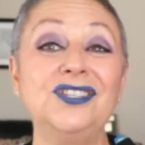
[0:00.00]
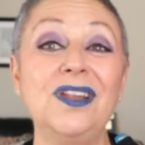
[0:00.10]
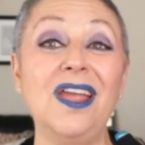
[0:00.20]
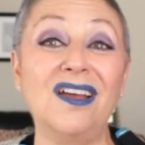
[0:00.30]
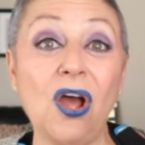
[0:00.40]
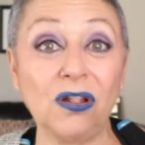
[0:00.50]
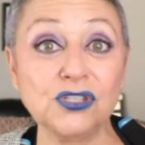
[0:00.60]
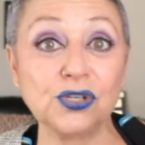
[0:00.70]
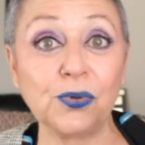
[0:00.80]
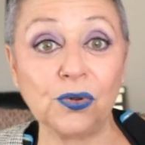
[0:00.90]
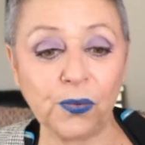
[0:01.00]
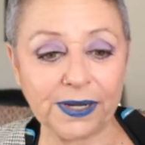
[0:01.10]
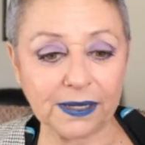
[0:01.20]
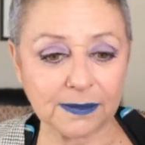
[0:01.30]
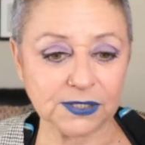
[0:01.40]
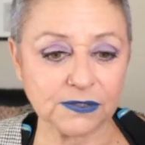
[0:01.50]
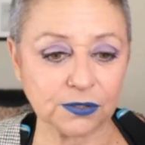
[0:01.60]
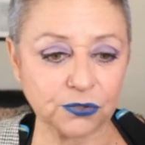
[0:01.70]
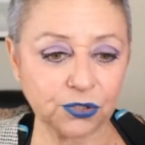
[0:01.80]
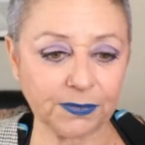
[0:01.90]
knowledgeable when it comes to
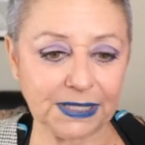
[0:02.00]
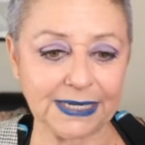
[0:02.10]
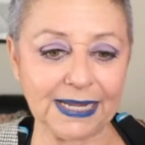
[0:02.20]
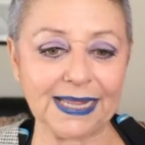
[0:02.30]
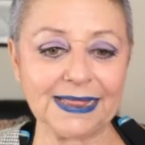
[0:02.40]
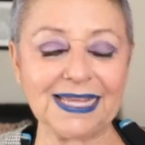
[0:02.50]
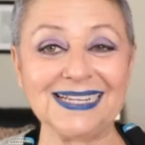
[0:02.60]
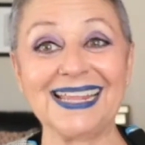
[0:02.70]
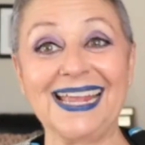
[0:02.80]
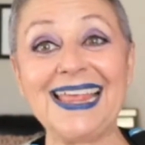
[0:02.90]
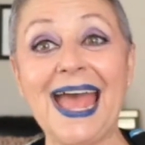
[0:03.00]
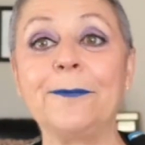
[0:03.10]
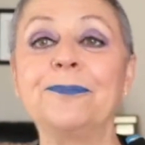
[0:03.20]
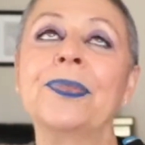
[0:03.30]
social media and things like that.